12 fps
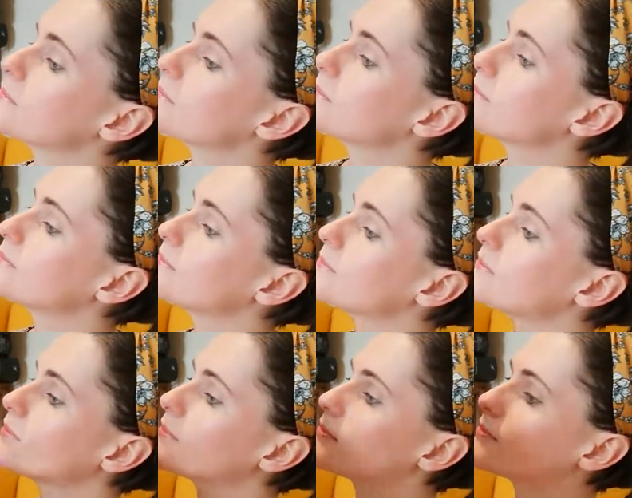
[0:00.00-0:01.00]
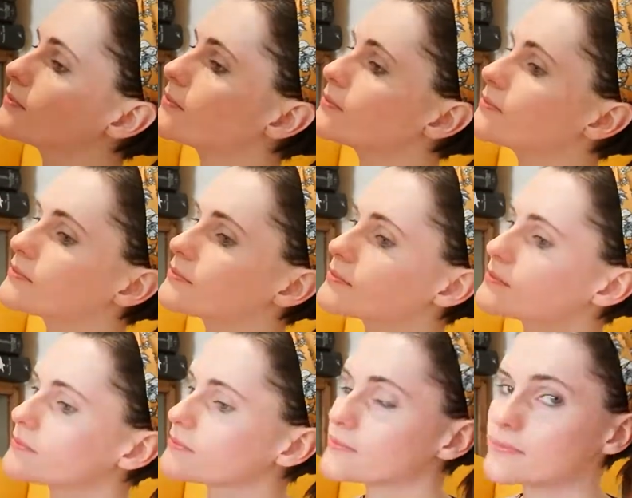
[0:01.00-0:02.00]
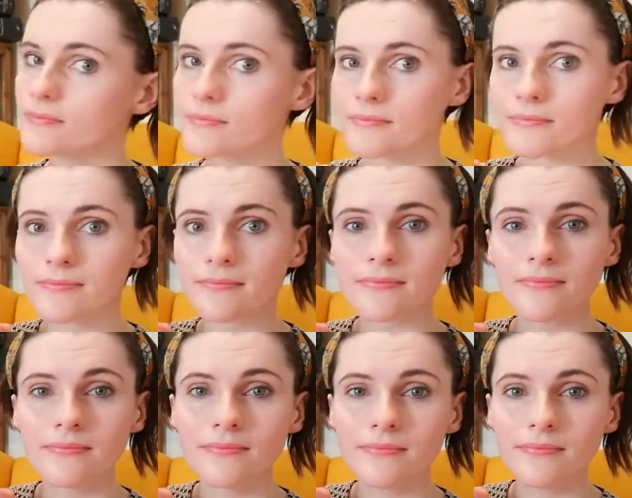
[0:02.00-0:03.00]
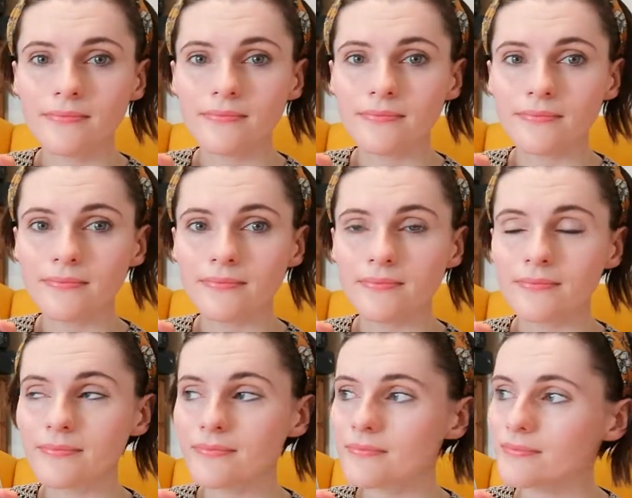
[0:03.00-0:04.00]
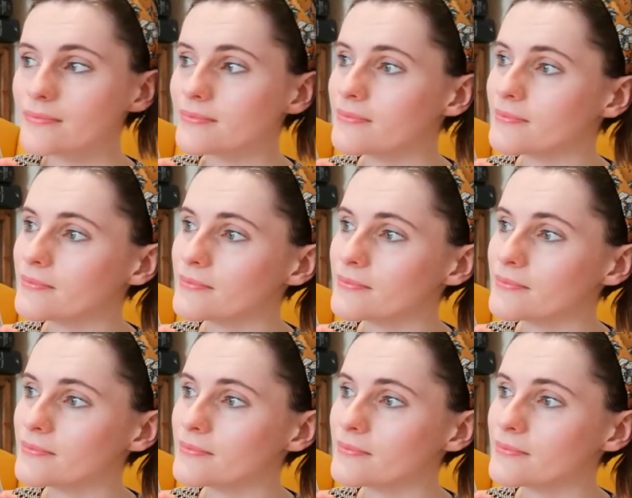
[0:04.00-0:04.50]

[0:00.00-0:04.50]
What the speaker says: (silence)